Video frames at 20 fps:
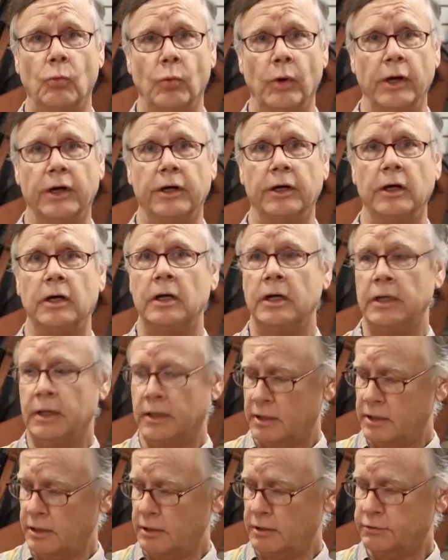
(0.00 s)
wear
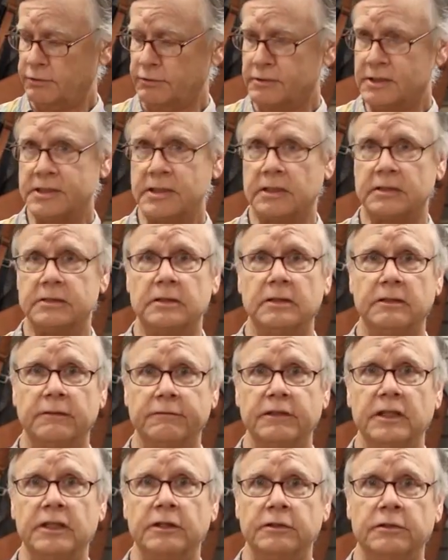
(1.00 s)
characteristics
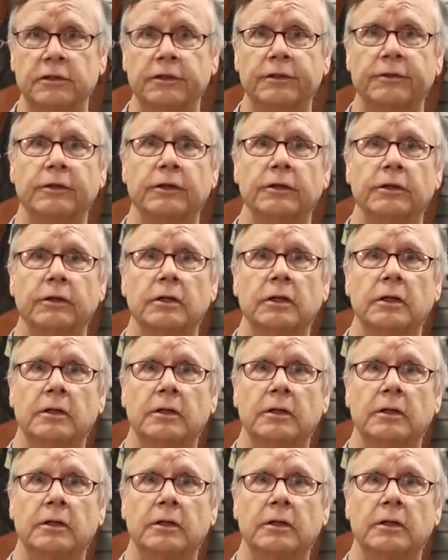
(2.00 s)
of interior